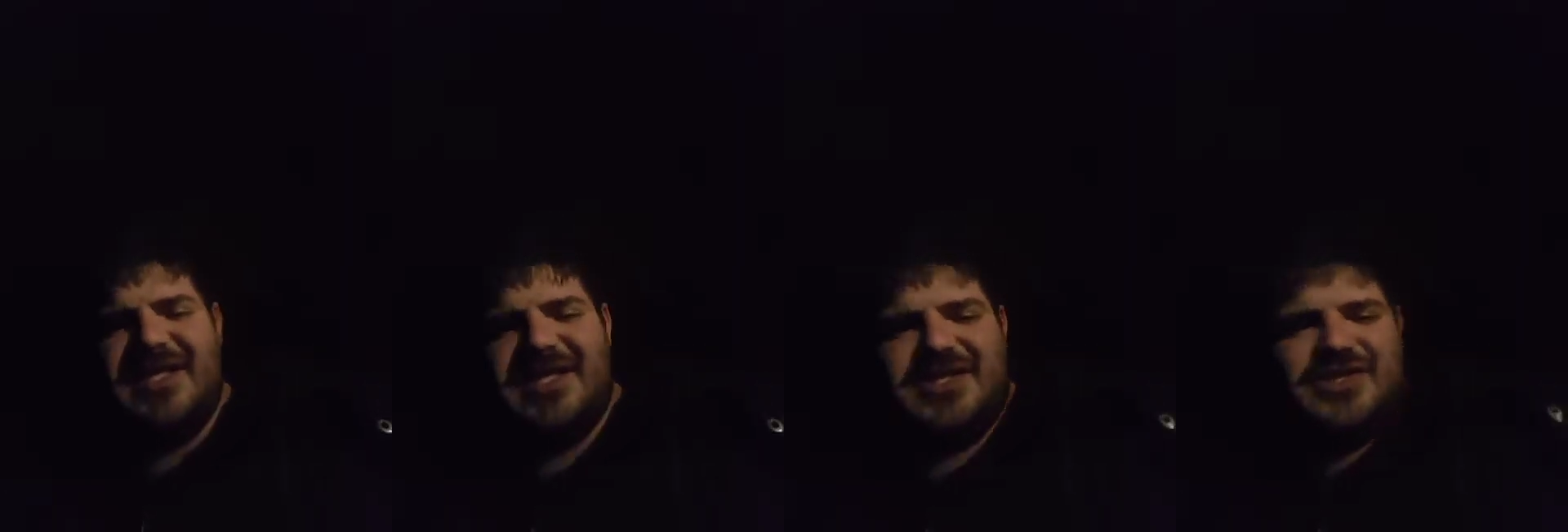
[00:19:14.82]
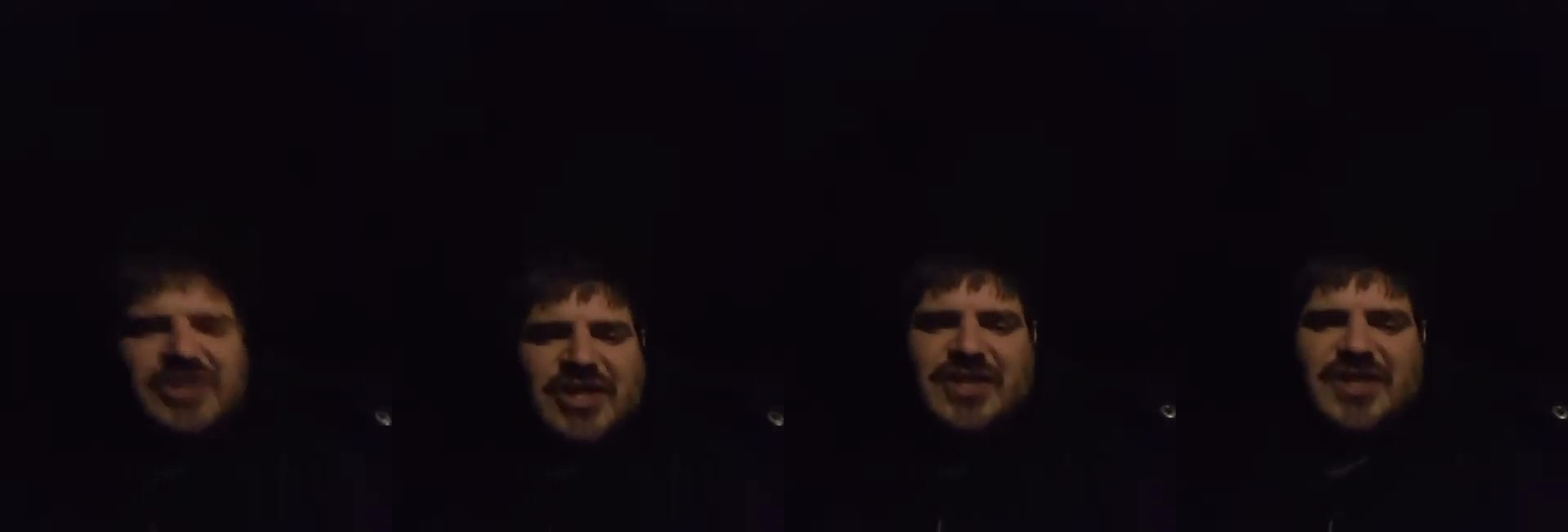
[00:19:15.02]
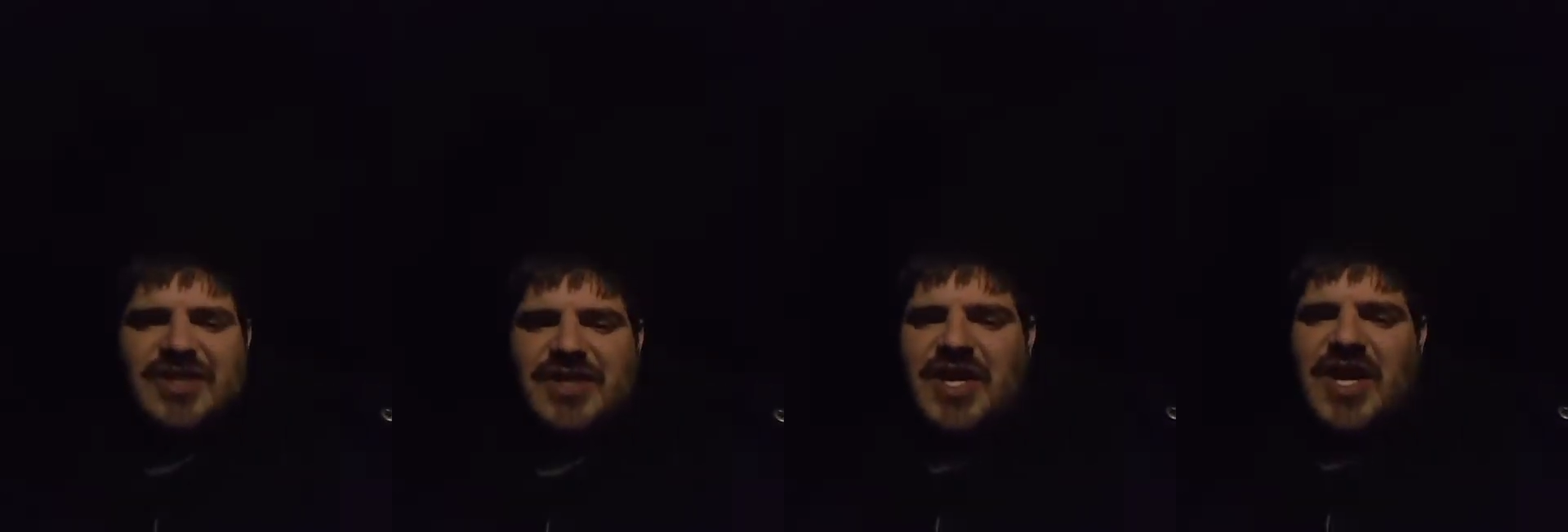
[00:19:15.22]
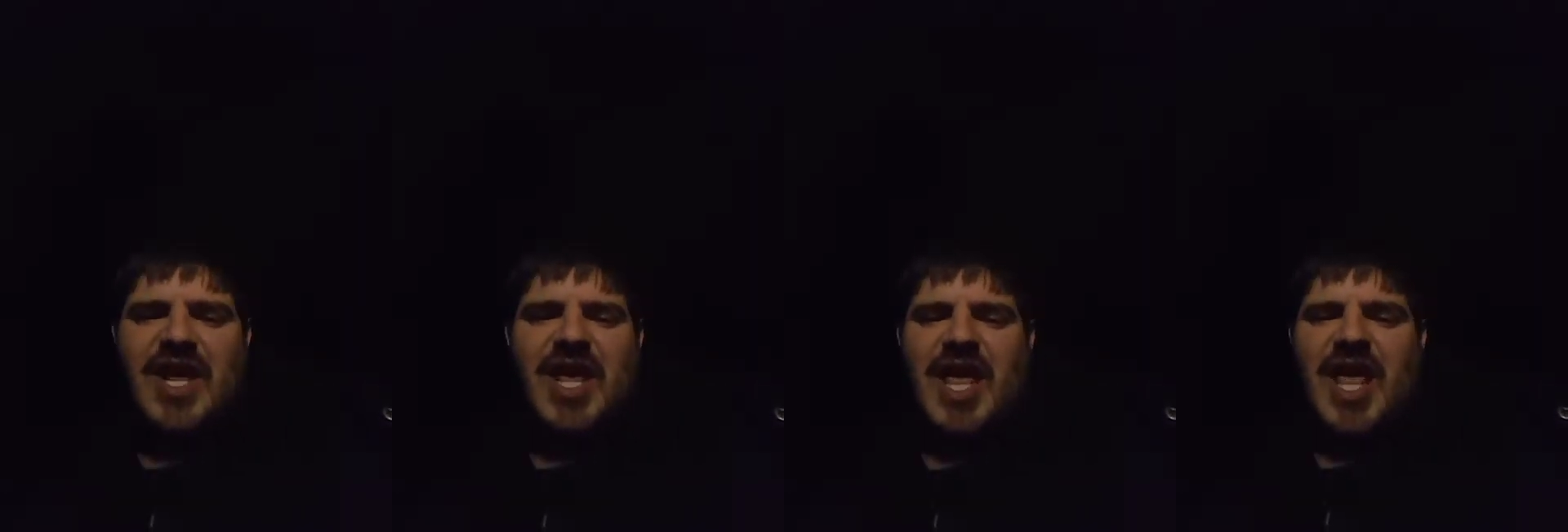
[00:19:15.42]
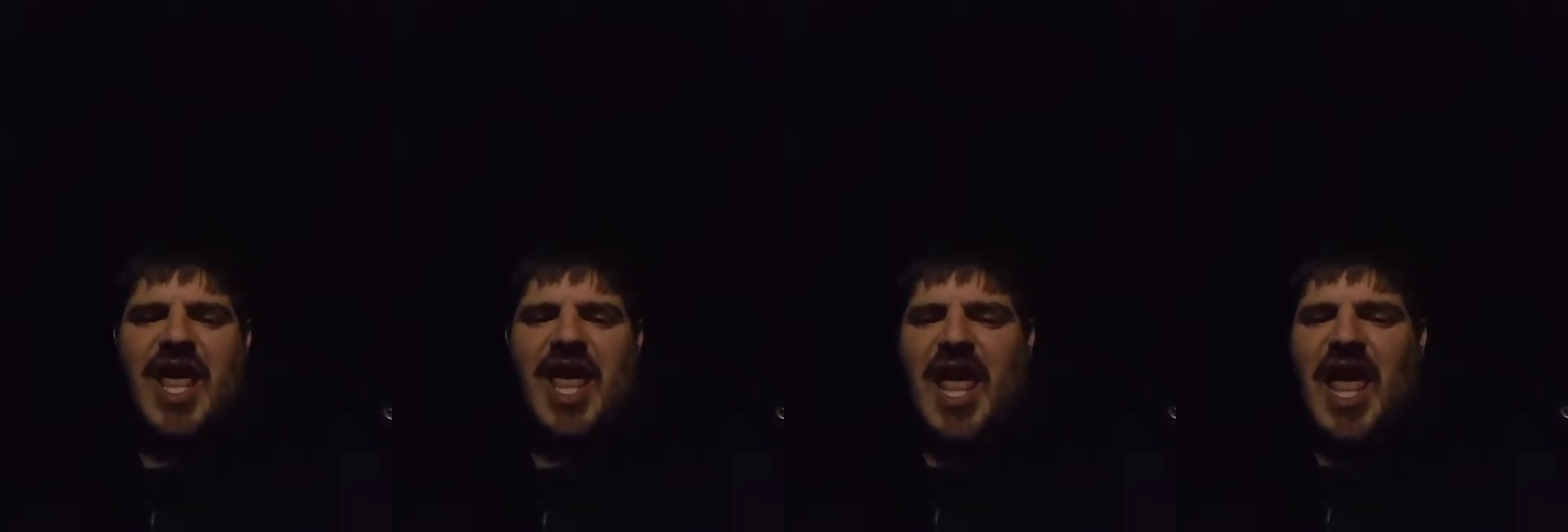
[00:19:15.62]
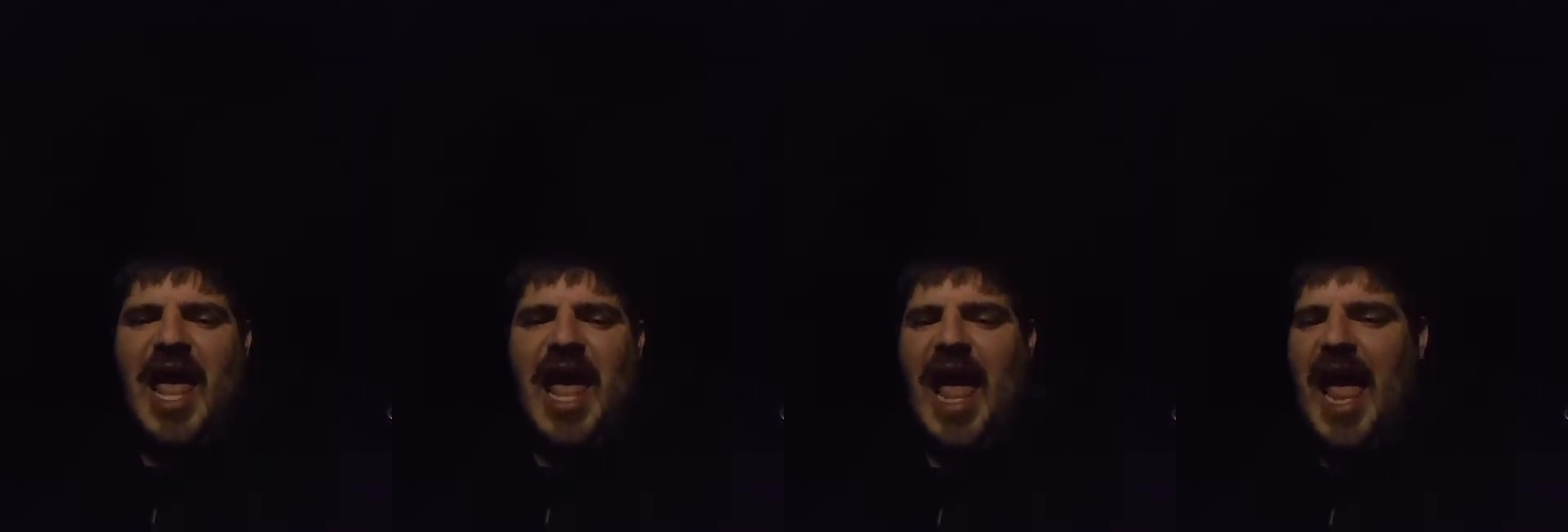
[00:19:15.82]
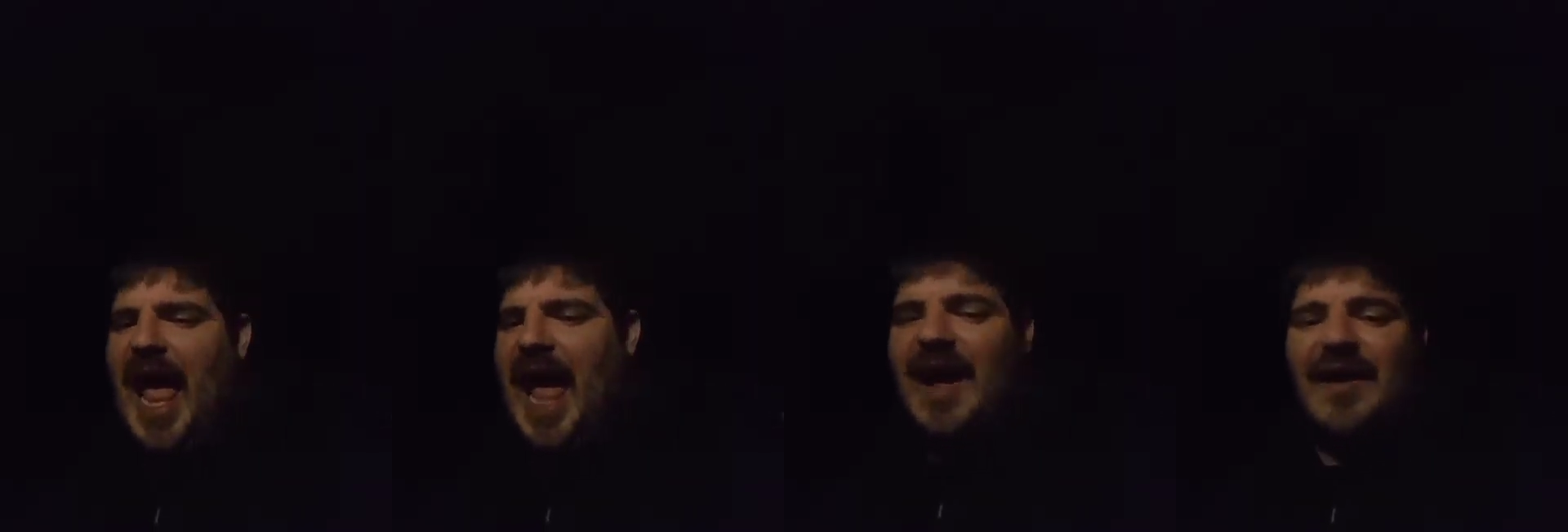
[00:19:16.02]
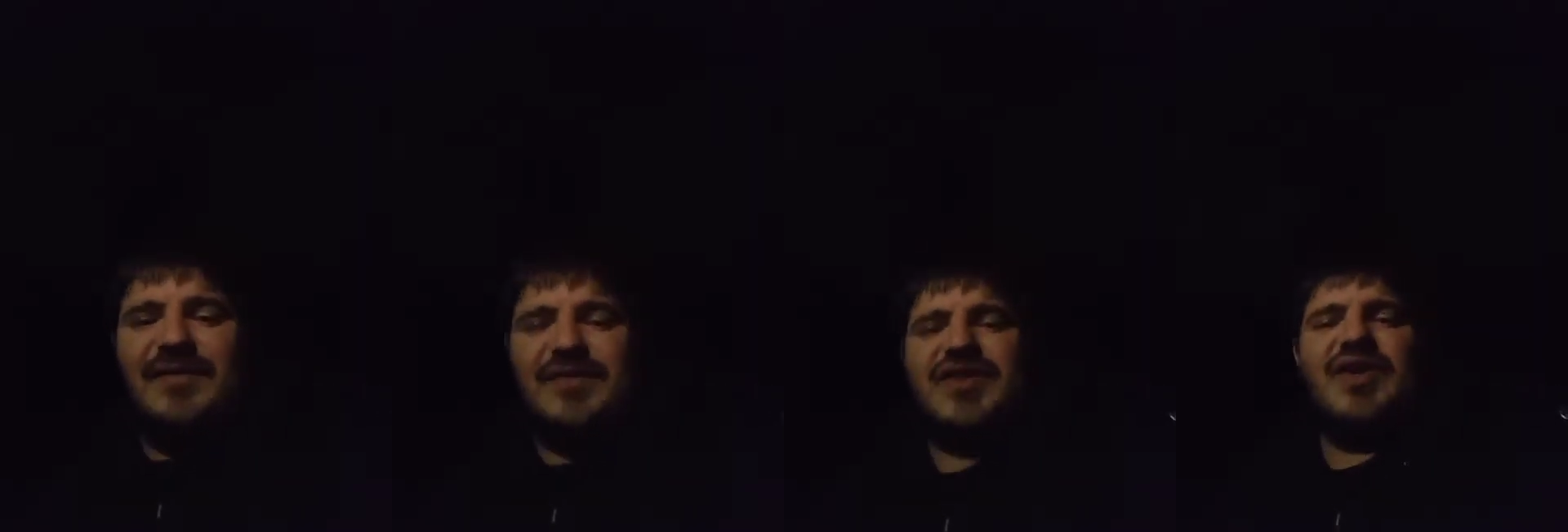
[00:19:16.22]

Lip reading: Just have